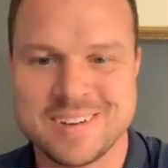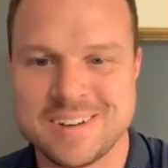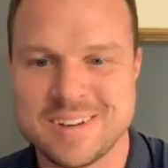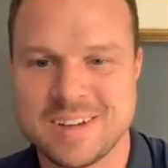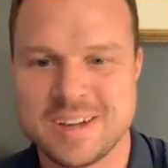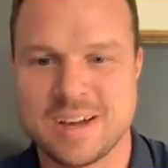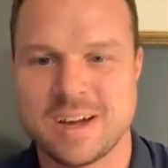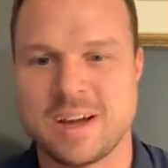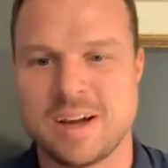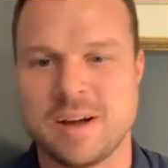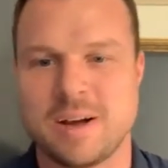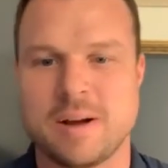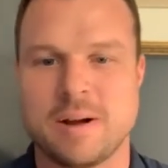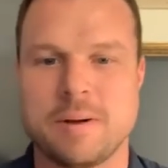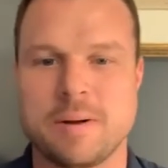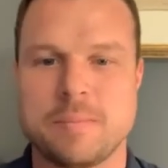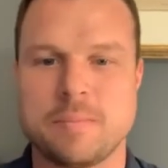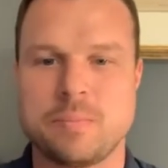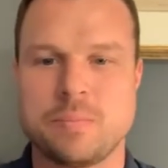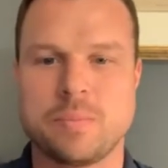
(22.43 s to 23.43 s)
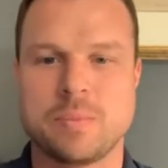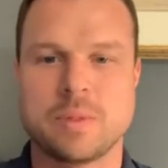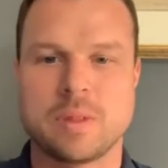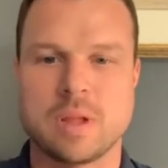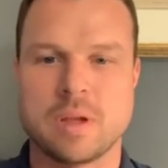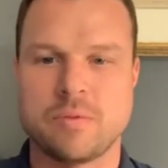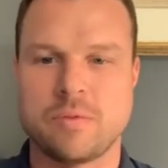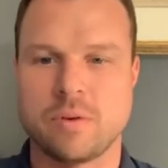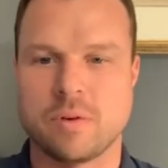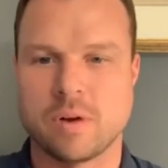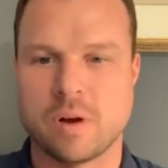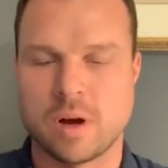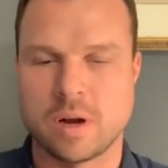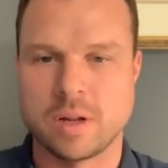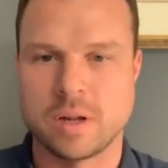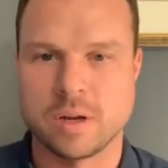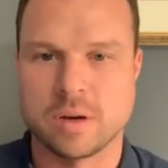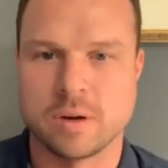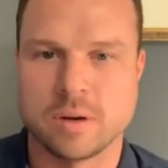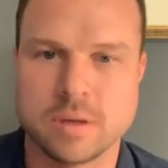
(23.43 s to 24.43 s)
Um, if you're on
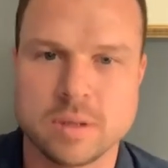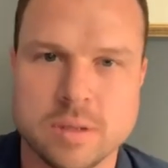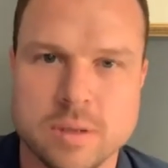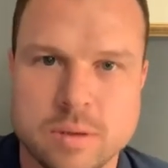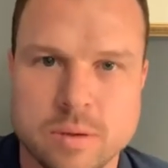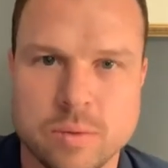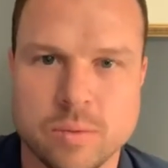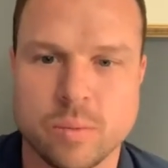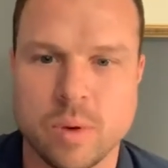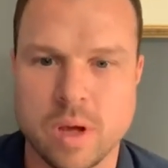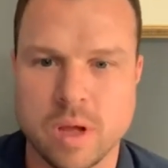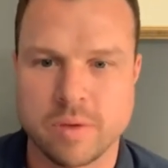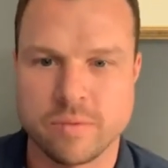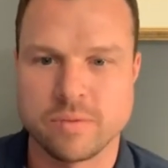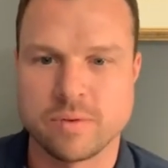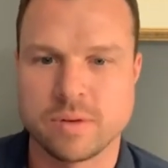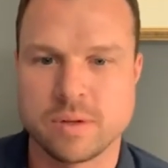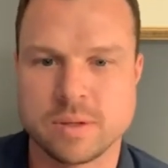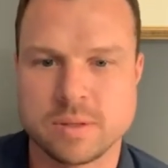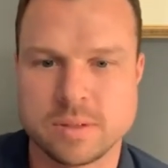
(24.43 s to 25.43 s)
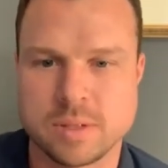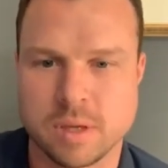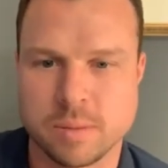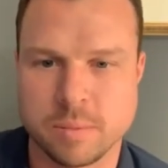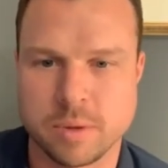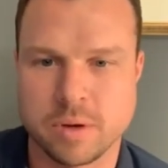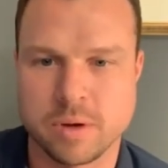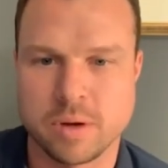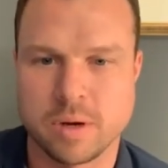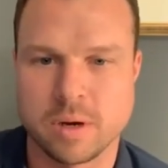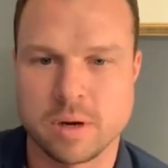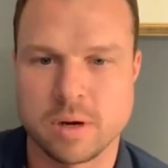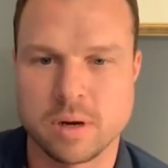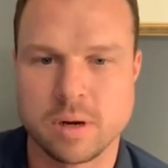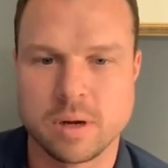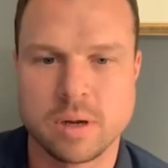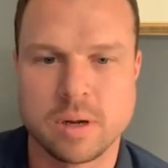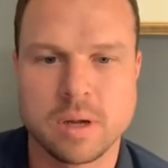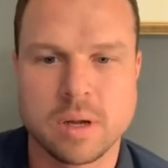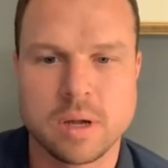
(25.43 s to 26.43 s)
here, wave, tell me you're here.
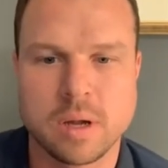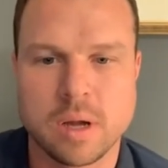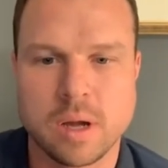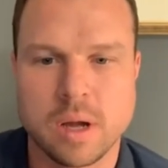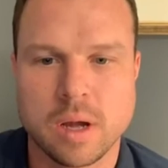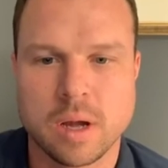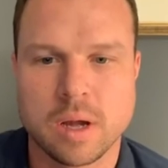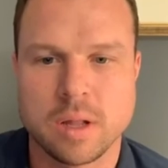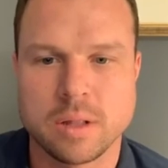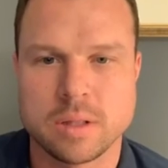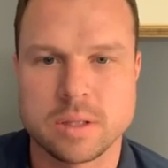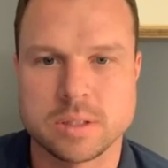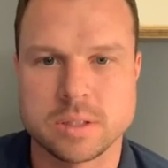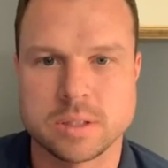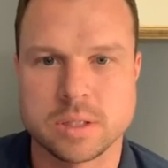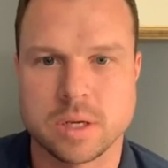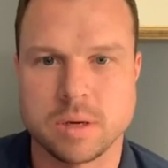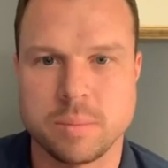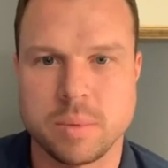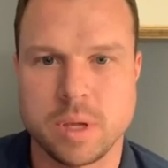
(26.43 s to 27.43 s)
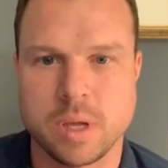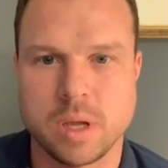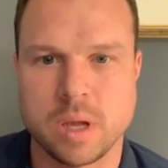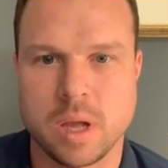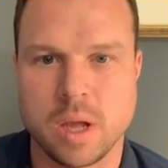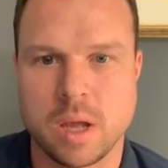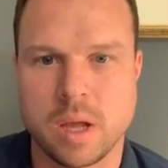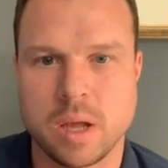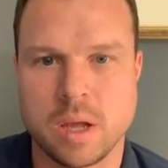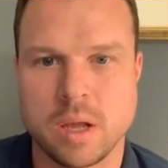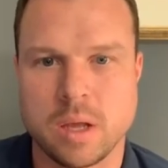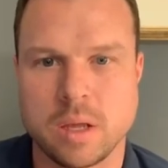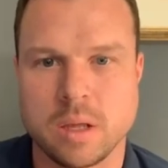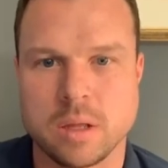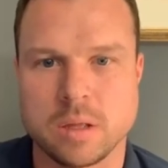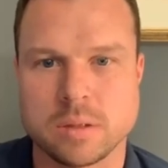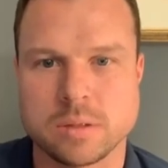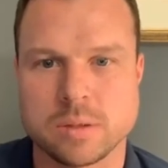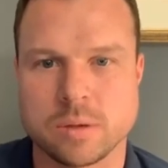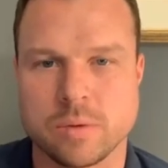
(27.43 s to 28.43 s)
This is going to be
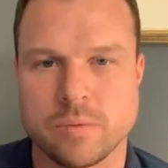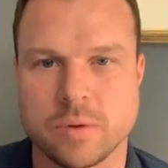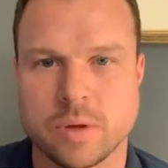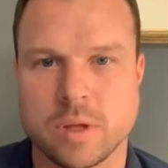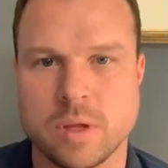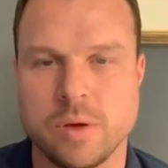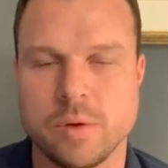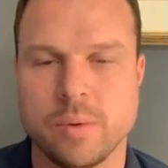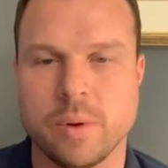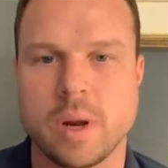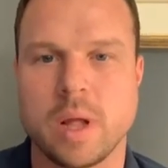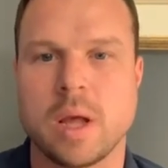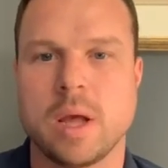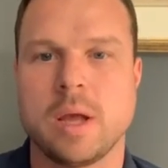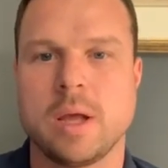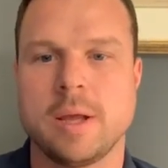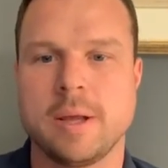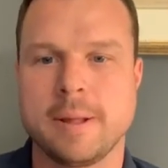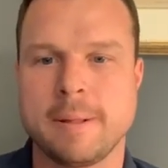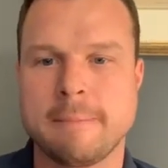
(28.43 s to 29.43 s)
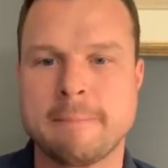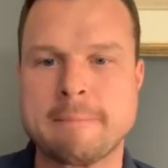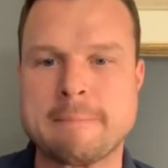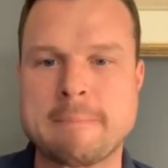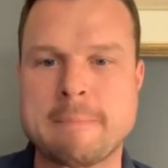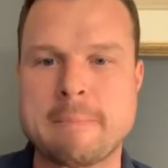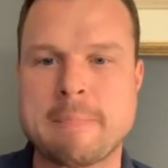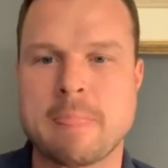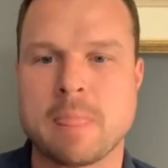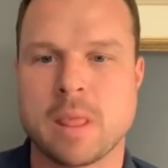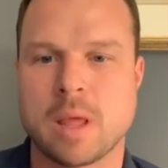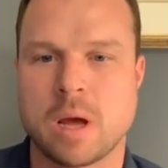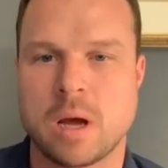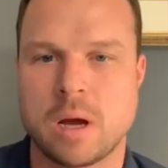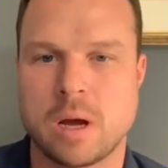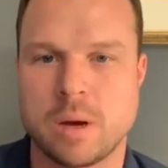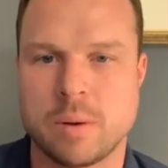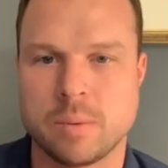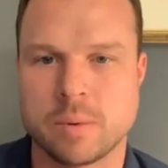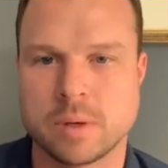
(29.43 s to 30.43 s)
a sort of a Q&A
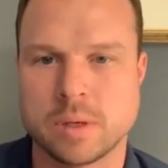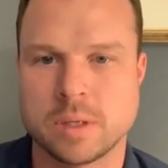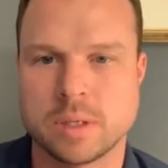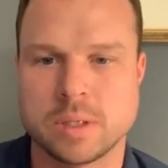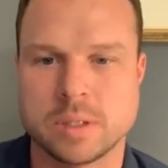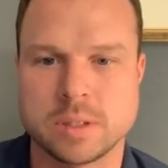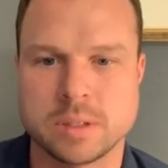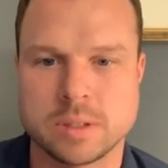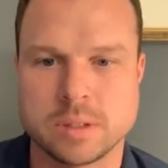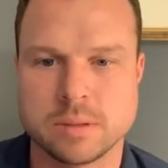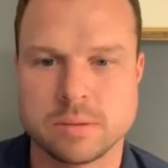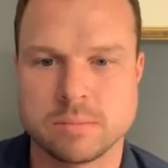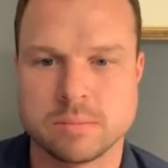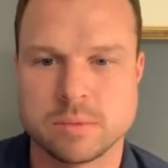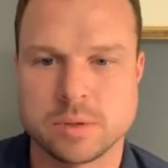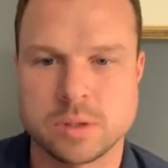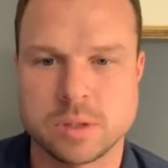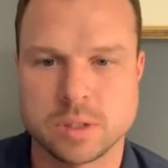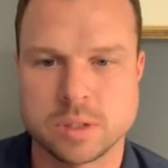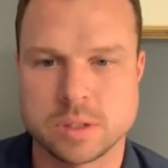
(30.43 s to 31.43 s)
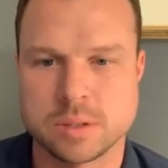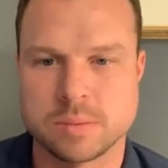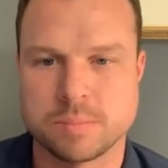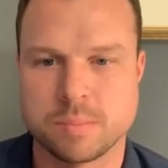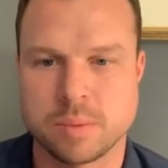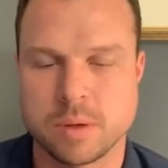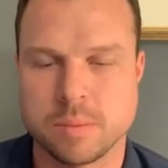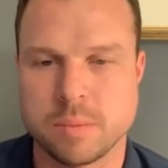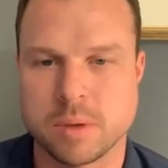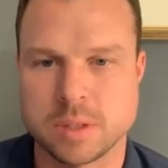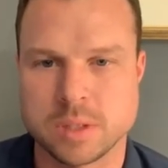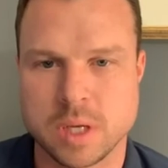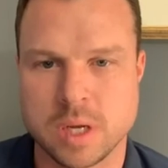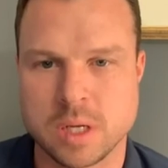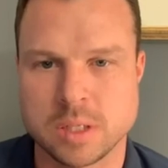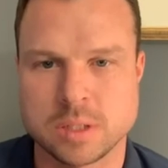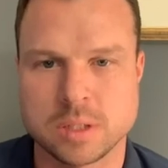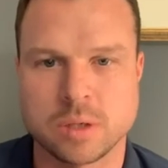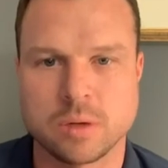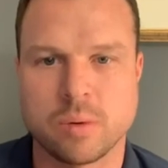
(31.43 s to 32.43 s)
uh, we're gonna just pretty much
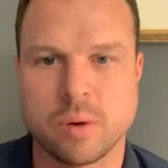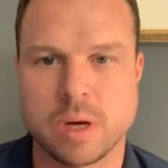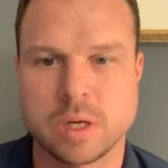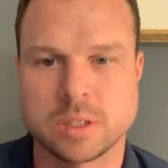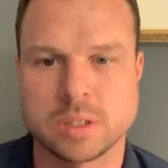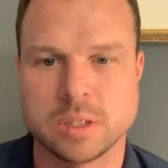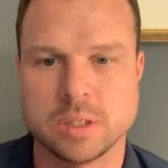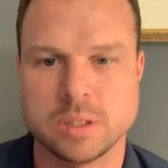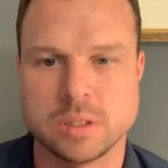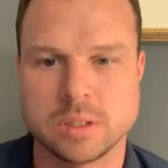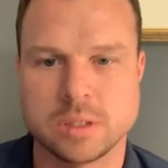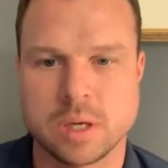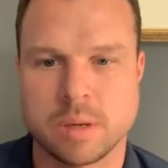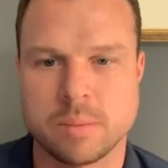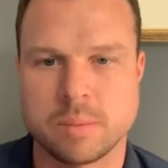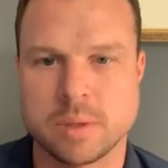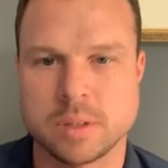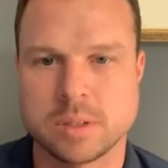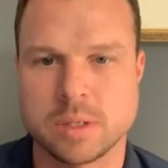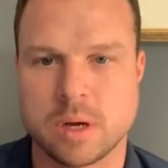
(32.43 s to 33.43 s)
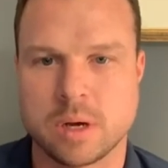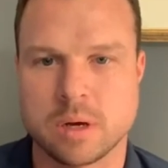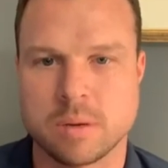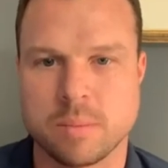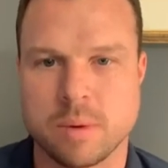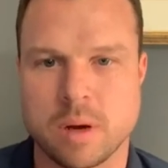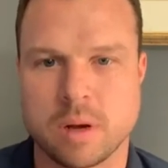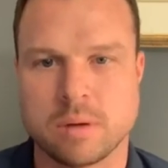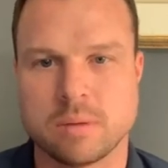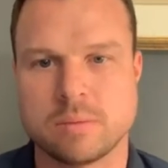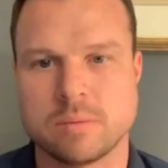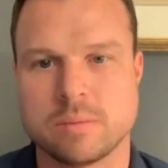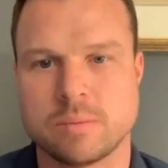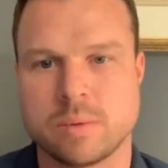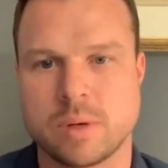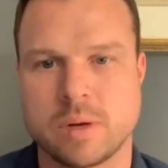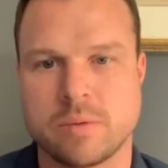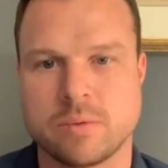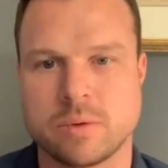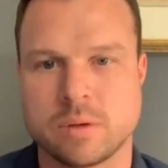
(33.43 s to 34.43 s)
answer questions. I'm gonna talk about
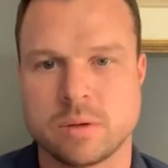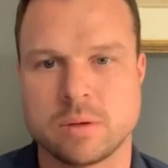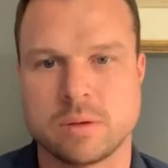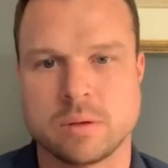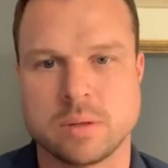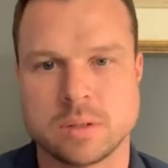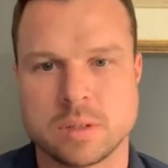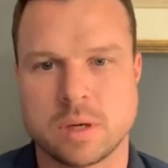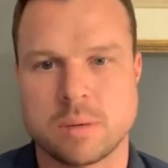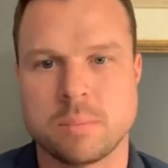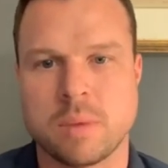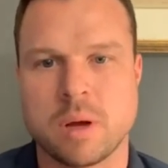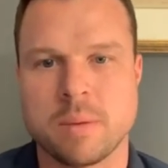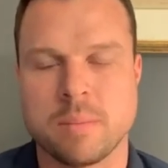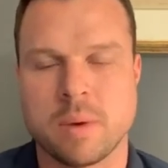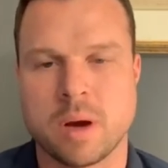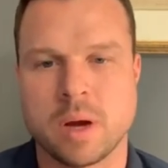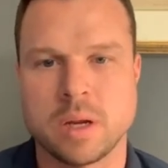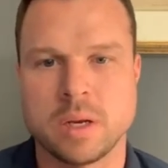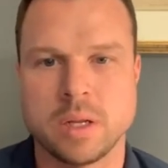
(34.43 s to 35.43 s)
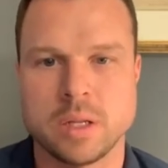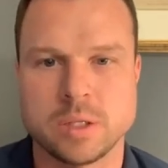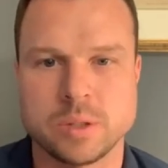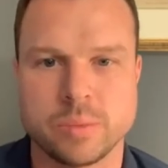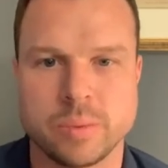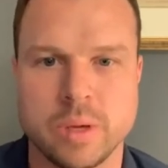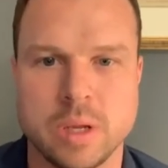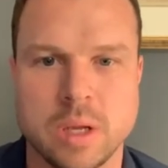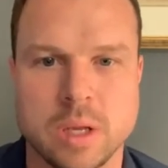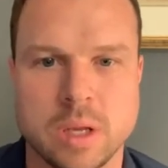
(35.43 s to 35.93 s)
whatever is on my mind each week.